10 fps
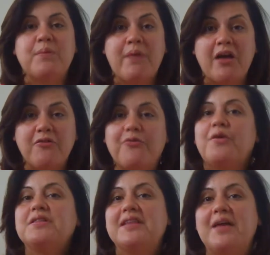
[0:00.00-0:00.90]
My
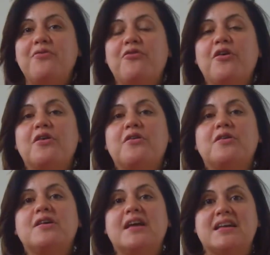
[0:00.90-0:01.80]
fourth name for a
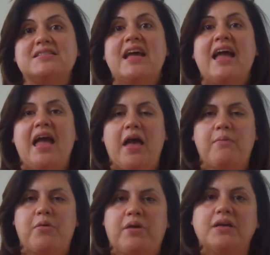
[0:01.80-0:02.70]
girl is
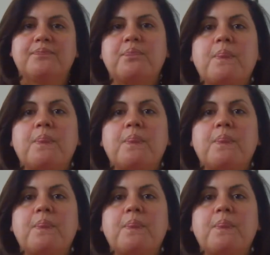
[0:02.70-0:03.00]
Emery.